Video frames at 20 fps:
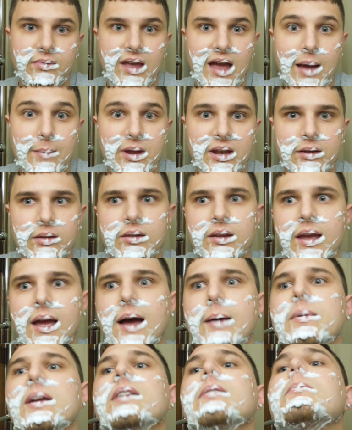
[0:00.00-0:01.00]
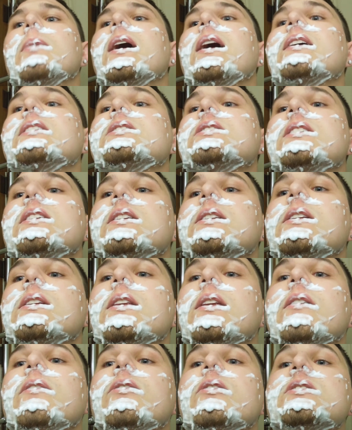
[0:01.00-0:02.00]
comment in the comment box,
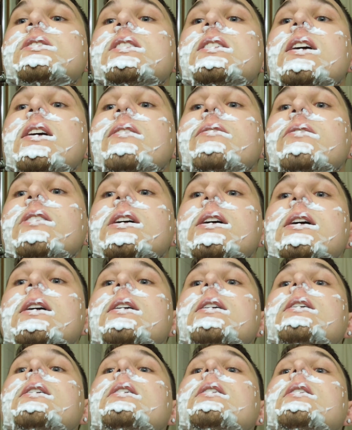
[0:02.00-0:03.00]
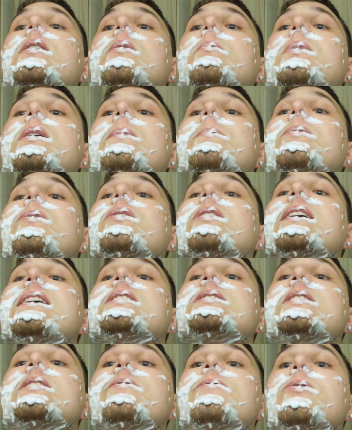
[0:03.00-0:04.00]
and if there's enough people
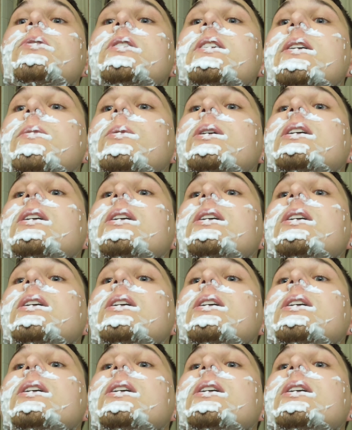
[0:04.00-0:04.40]
asking for it, I